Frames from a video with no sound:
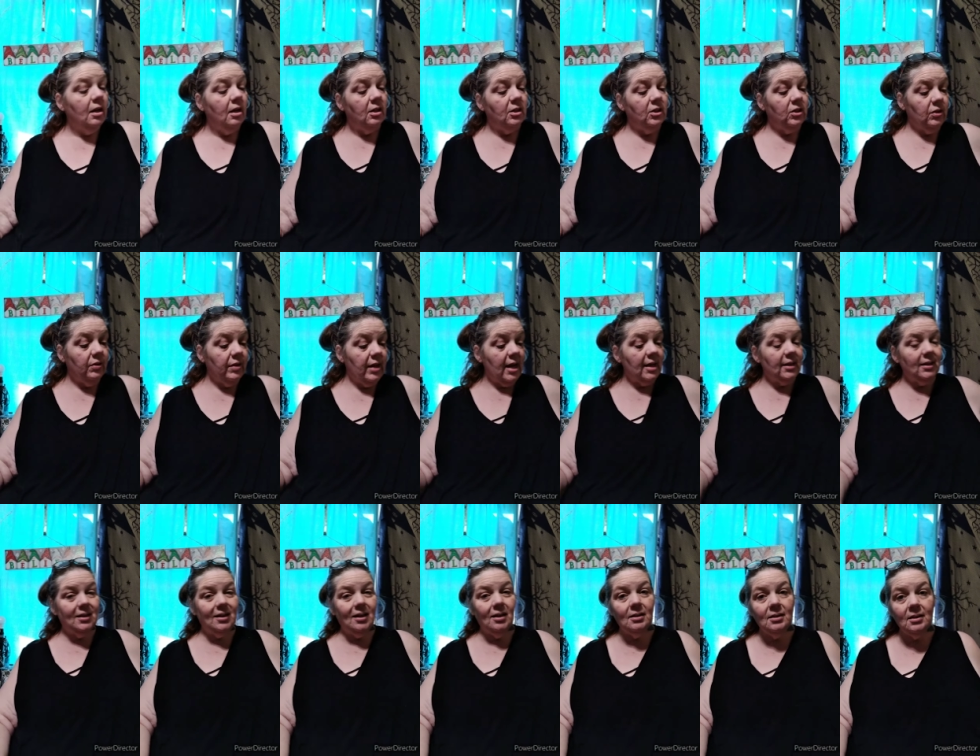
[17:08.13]
So that
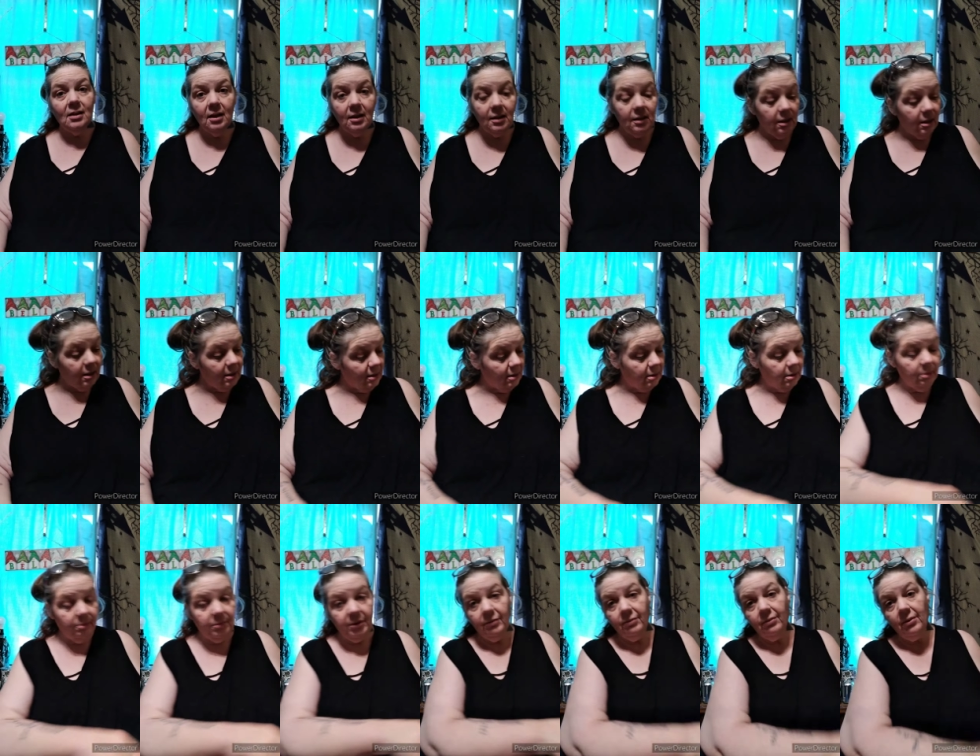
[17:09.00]
stays. I thought I was
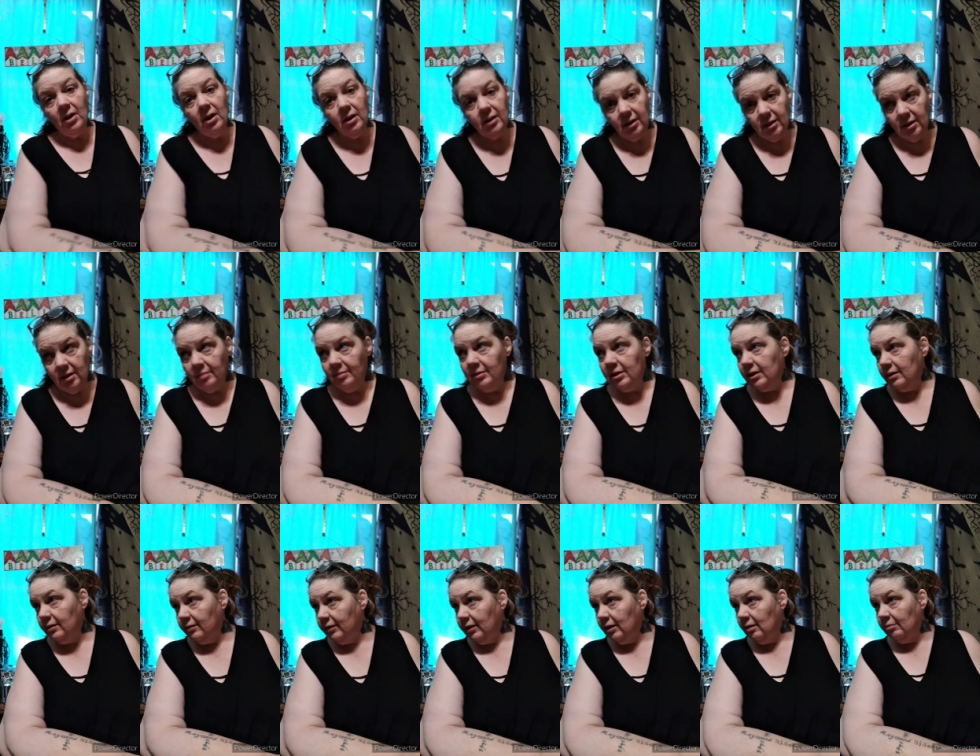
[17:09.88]
going to be frogging some
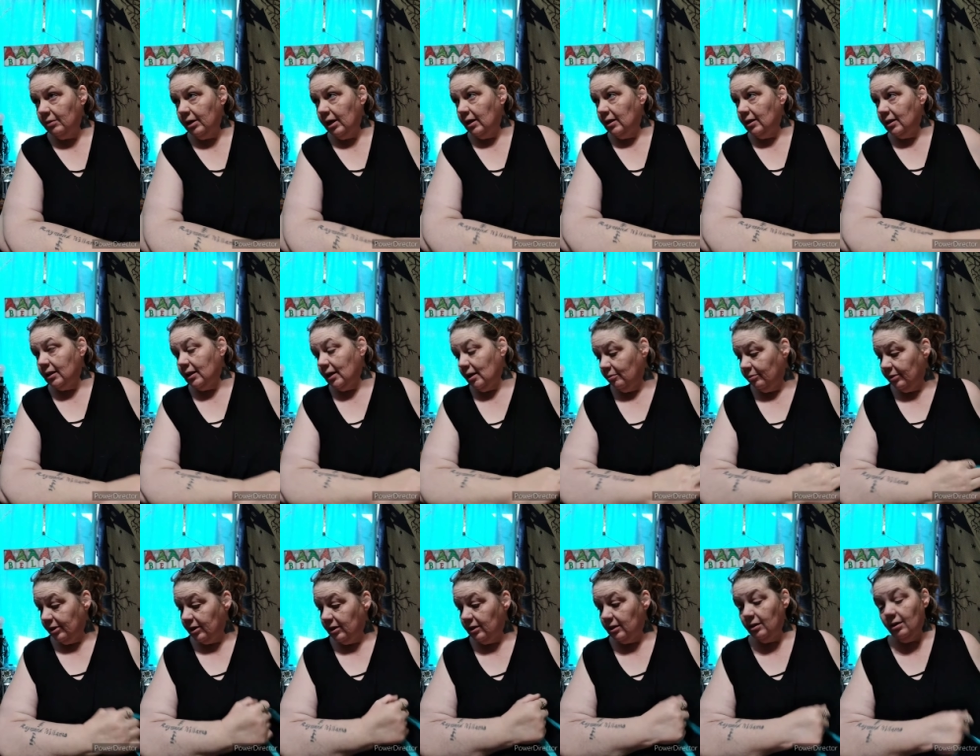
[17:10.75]
stuff. Now I'm kind of sad
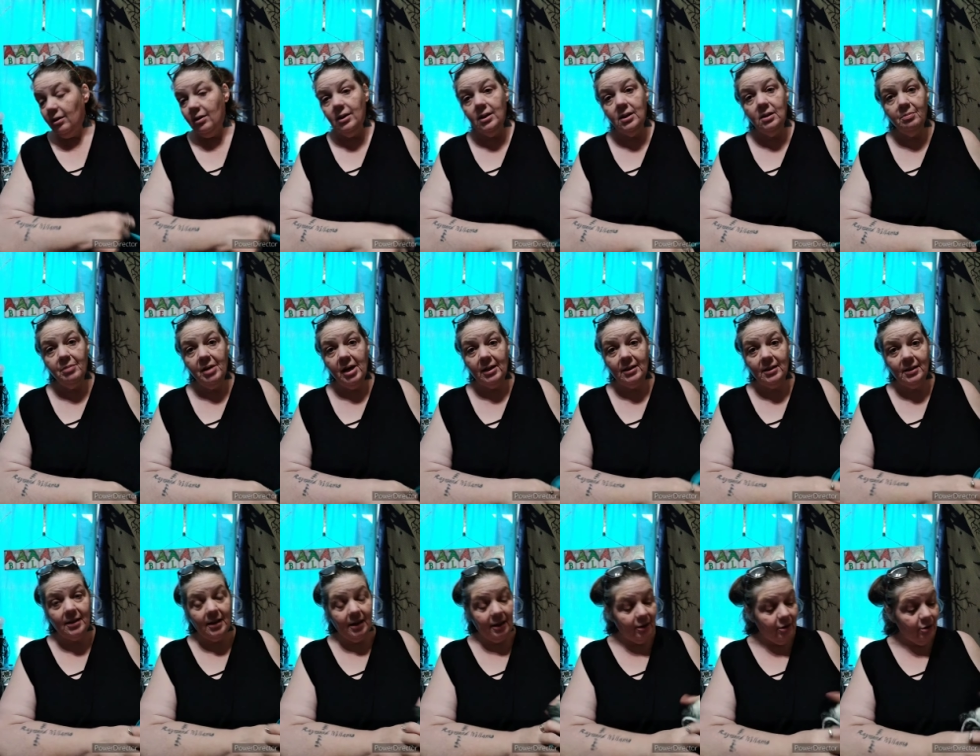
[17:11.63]
because all these
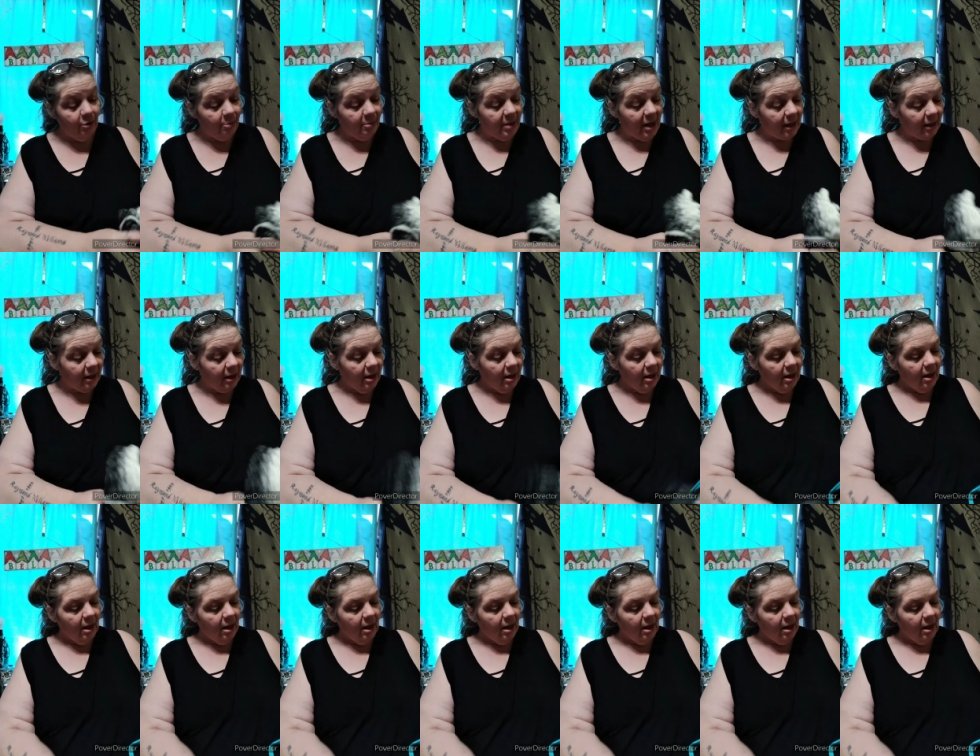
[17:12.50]
backs got to go back.